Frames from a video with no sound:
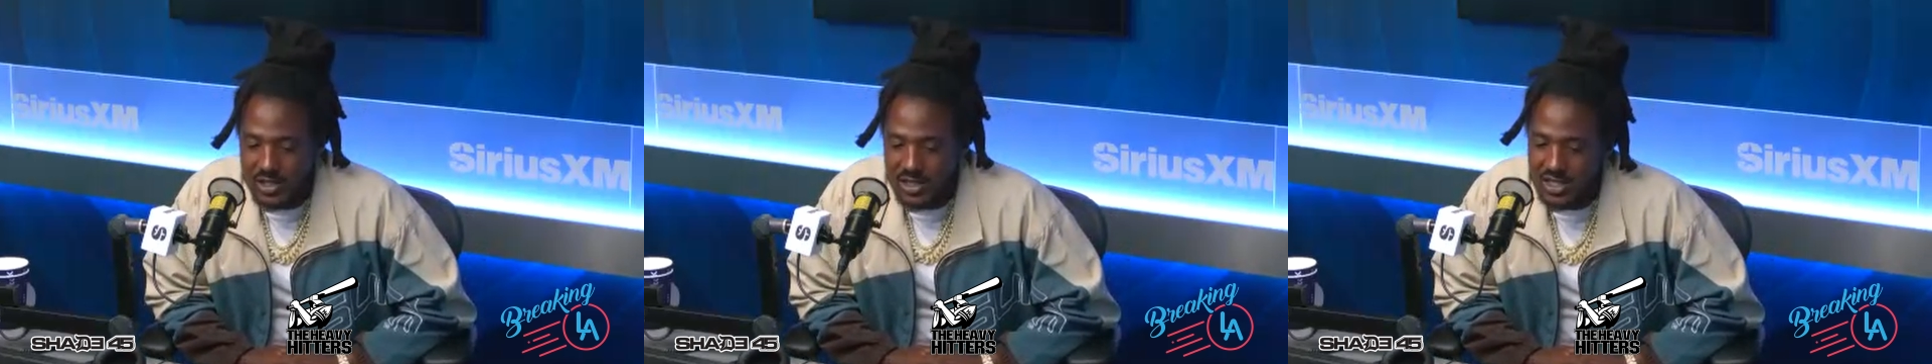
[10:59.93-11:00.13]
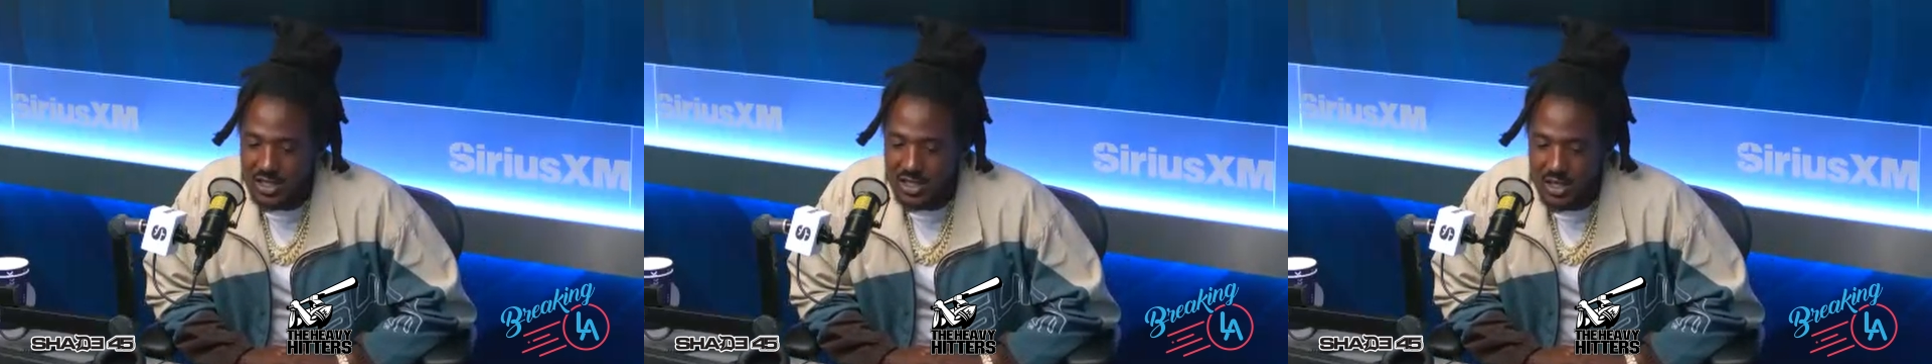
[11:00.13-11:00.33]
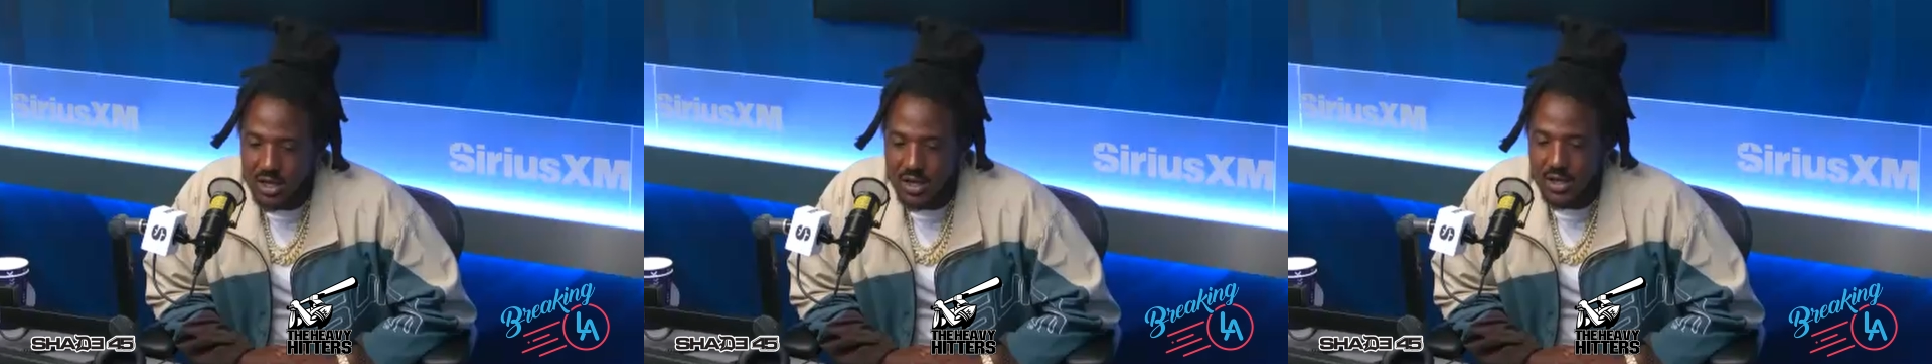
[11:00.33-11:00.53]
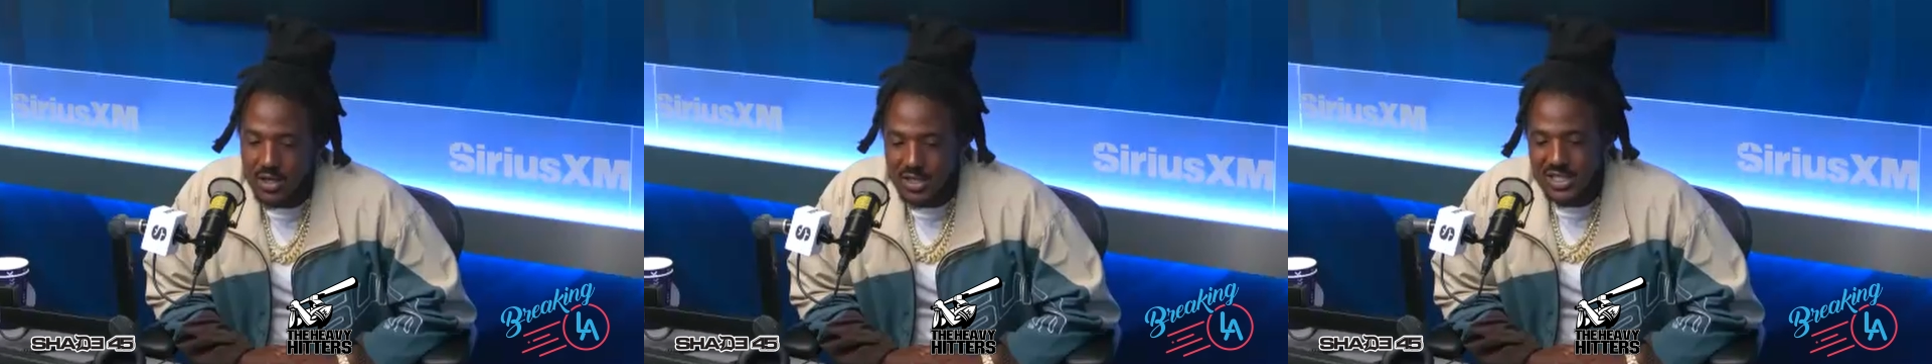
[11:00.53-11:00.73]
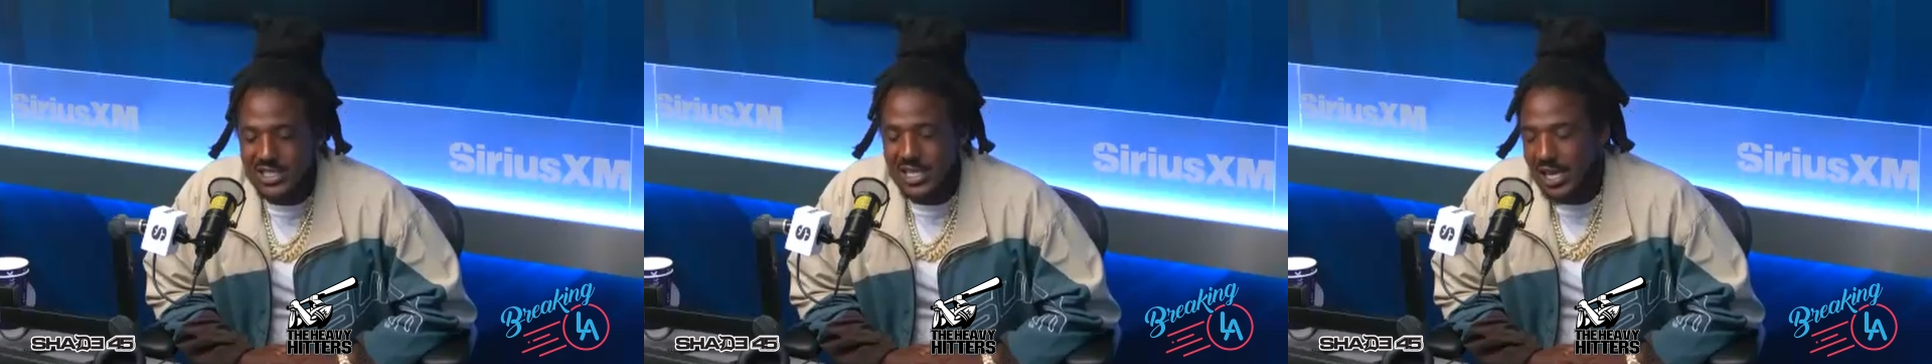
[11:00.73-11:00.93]
just
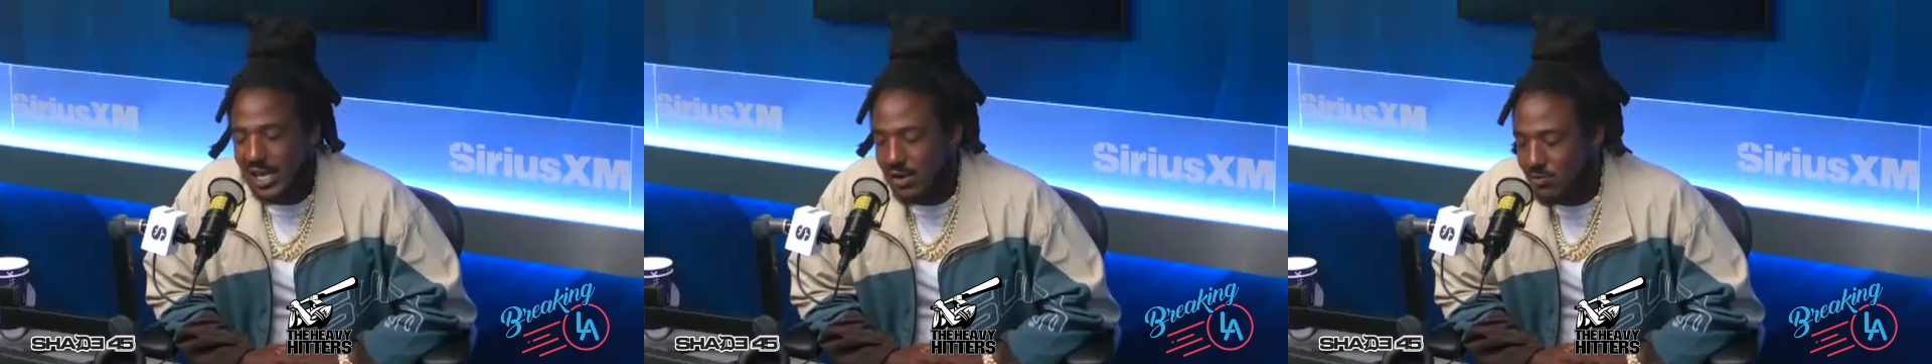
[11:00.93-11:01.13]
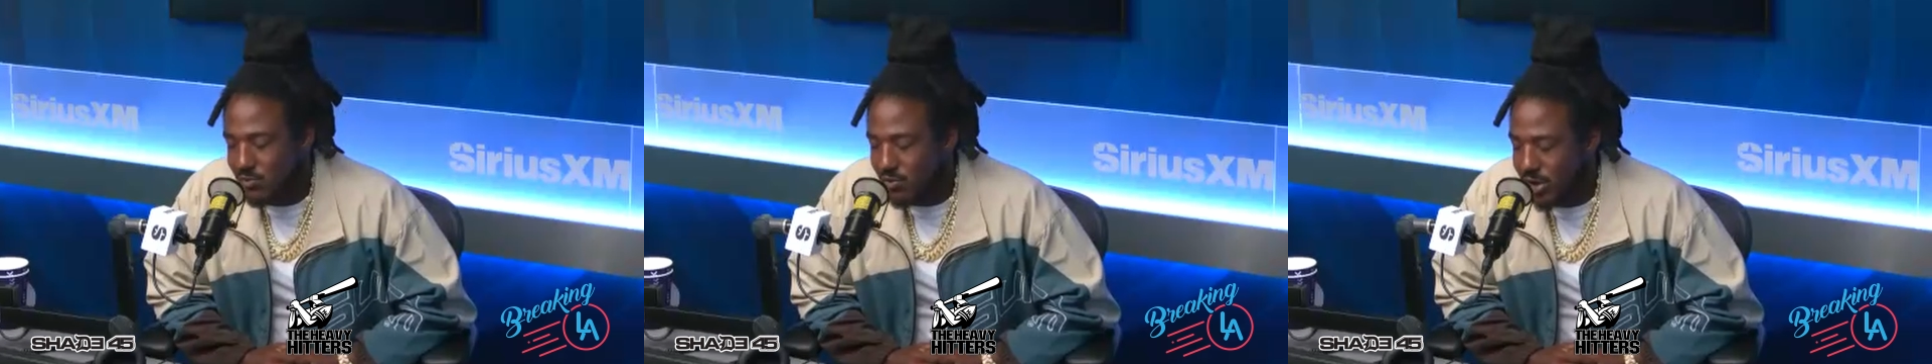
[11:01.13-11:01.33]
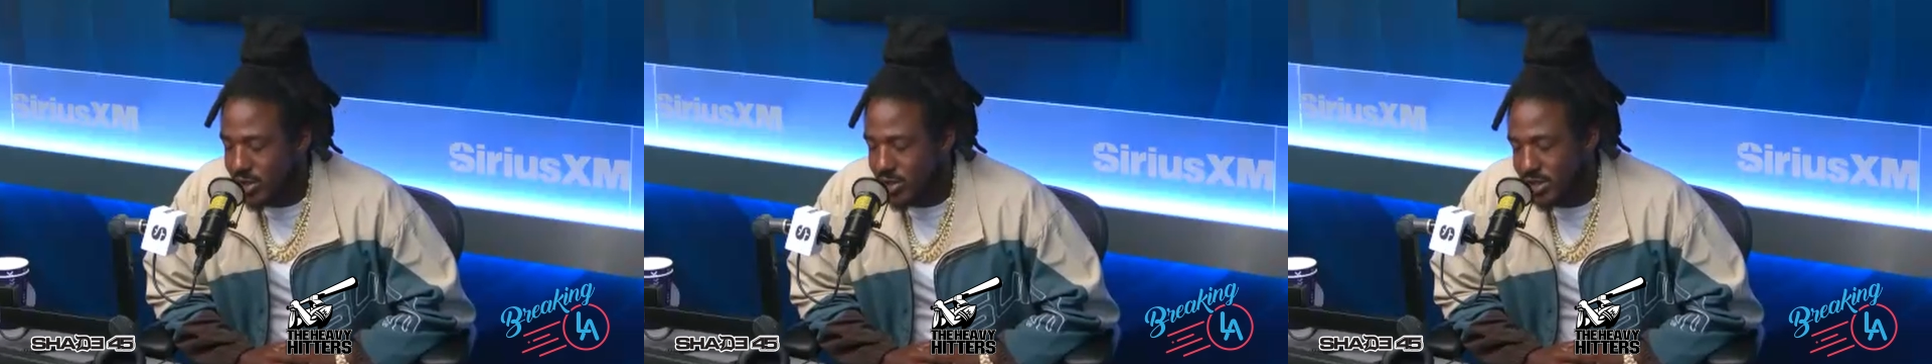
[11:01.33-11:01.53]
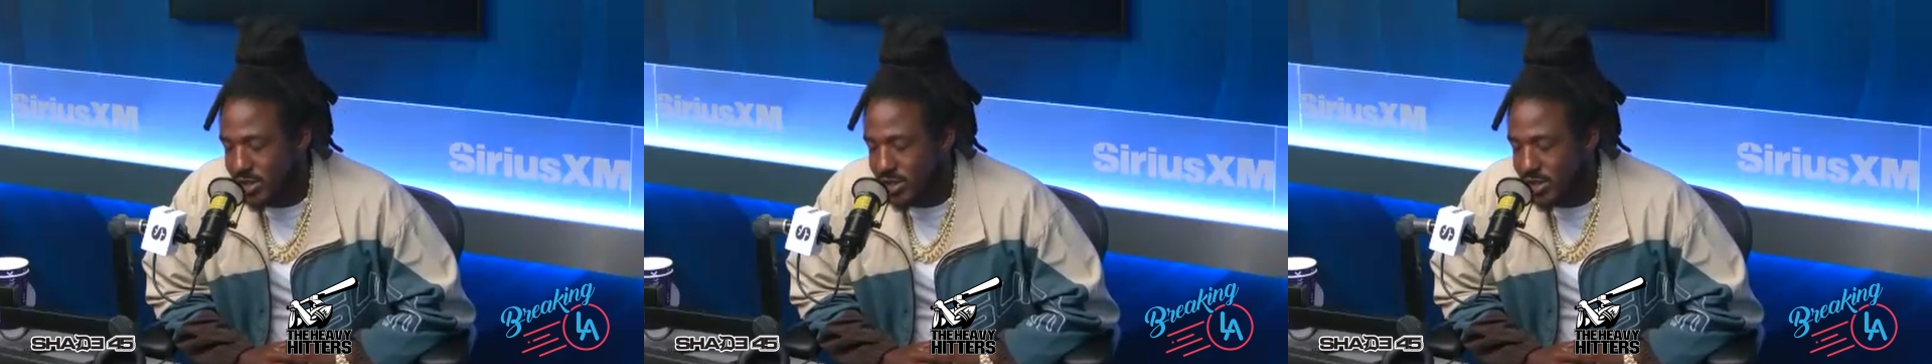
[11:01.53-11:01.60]
staying rich,